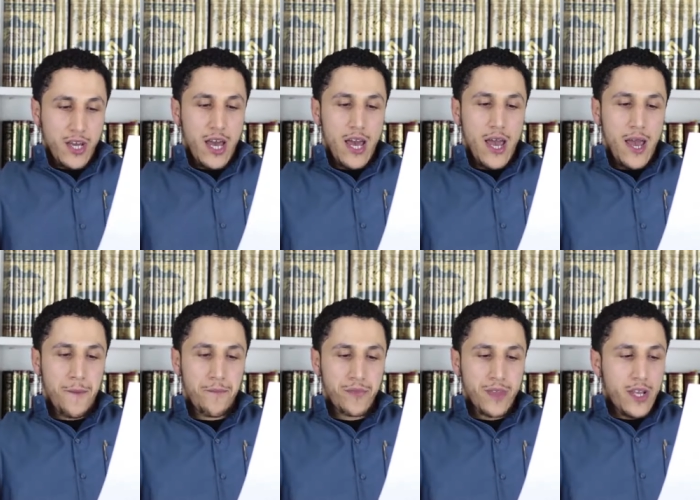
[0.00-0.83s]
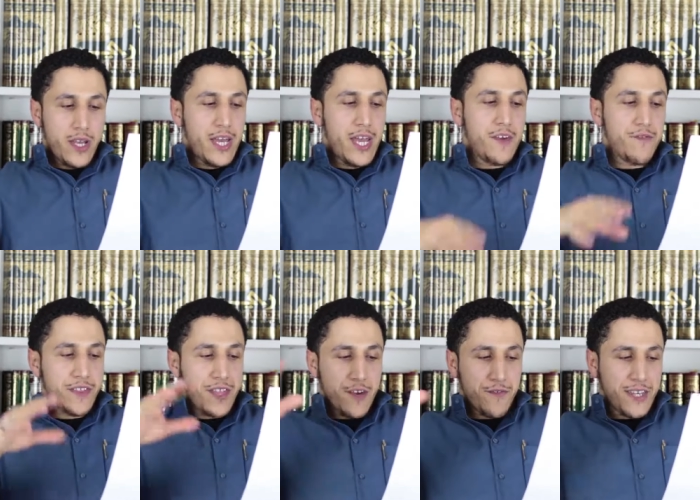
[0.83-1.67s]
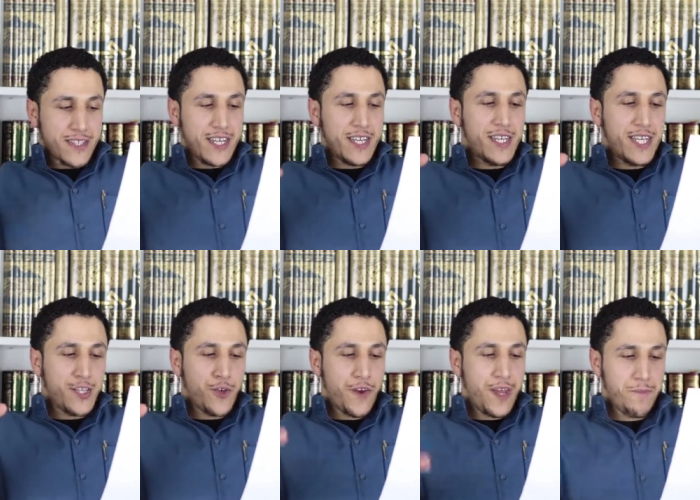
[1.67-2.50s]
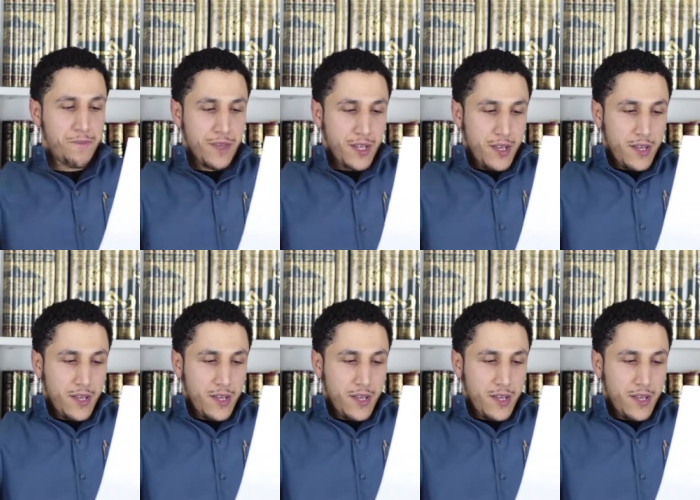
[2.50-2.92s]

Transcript: Uh, every, everything's in need of him.